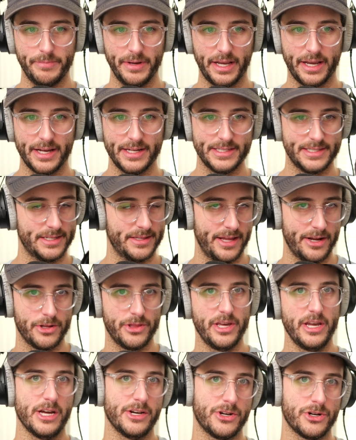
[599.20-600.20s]
because they're
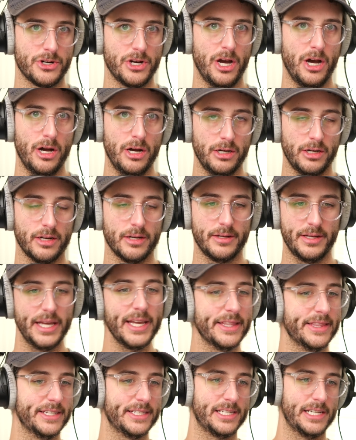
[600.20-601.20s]
the underdog
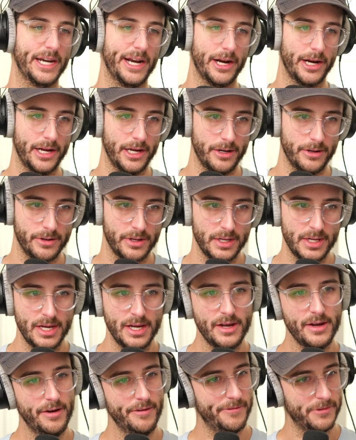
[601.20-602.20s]
in this scenario.
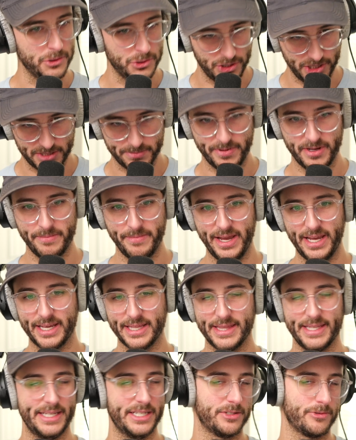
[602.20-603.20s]
Fuji's been
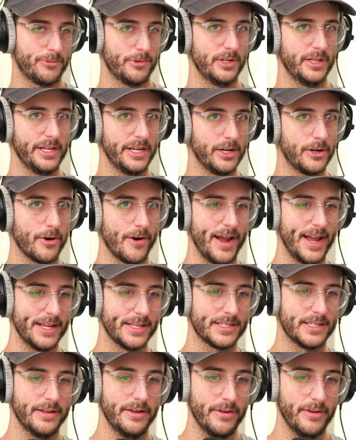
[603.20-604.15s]
making these really great